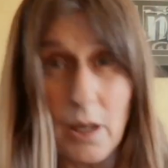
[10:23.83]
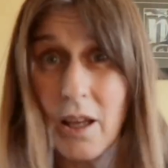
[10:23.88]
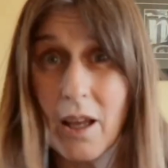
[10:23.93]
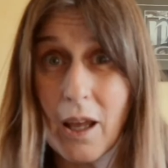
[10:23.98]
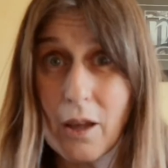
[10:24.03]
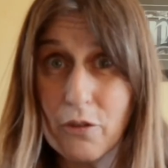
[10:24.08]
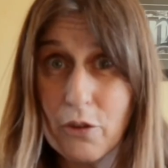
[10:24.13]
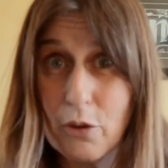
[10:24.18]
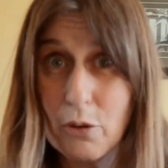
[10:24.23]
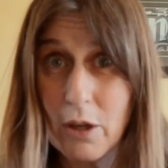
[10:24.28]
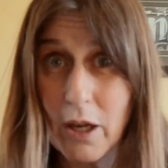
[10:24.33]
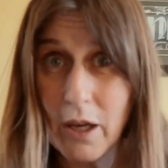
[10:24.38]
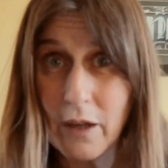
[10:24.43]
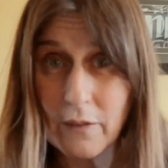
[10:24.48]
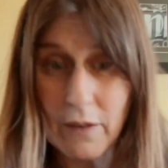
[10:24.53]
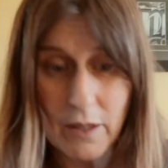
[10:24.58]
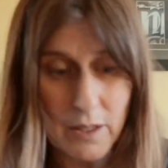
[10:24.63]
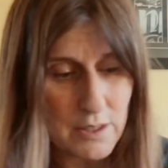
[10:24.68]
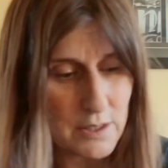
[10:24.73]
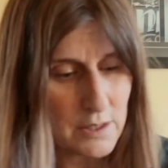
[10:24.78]
If you
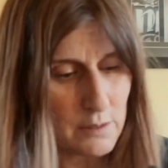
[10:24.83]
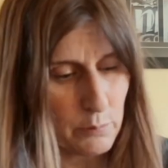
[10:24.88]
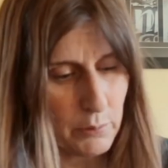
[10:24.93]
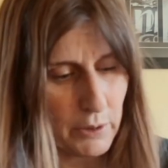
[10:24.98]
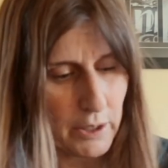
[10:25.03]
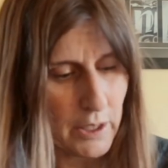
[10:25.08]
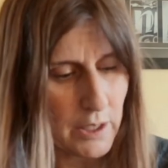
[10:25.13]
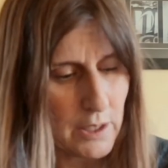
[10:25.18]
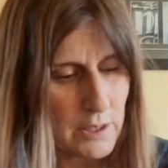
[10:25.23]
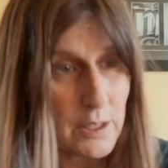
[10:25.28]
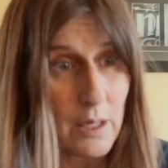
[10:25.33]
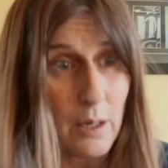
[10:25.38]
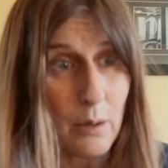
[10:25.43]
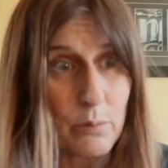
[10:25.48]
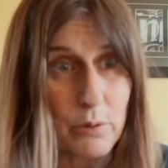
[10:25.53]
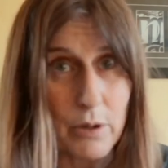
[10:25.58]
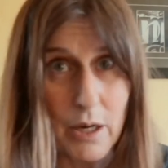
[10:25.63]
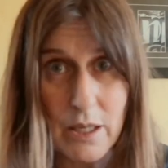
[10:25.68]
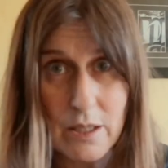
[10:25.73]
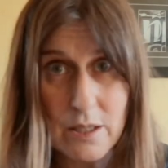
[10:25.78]
like this, please
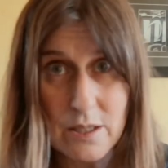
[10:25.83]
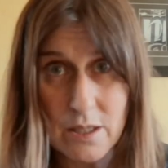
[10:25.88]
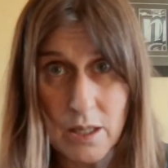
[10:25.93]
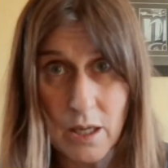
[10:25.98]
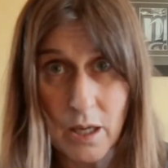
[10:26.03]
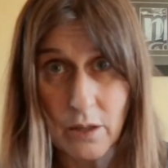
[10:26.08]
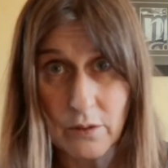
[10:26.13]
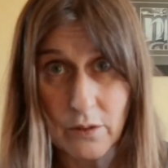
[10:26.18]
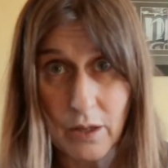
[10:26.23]
press